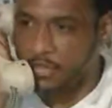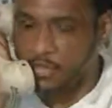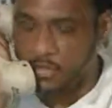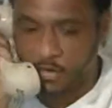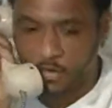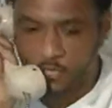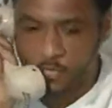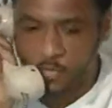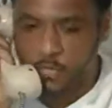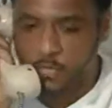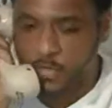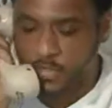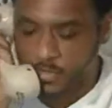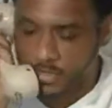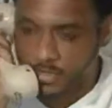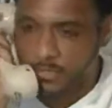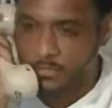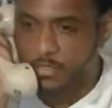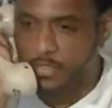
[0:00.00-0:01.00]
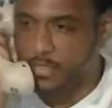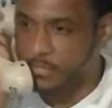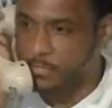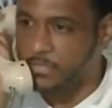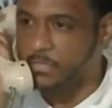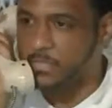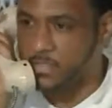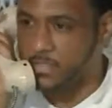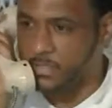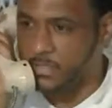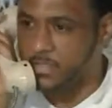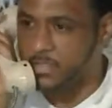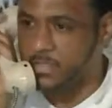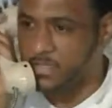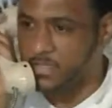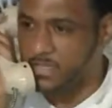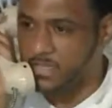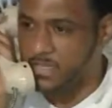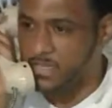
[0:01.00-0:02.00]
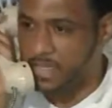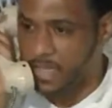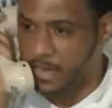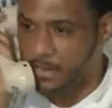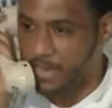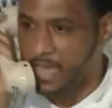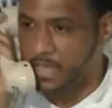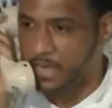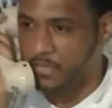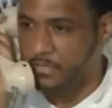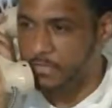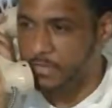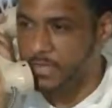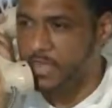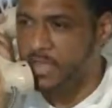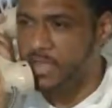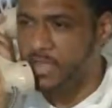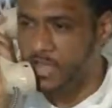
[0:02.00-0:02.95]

You know, if you want something to come out of it,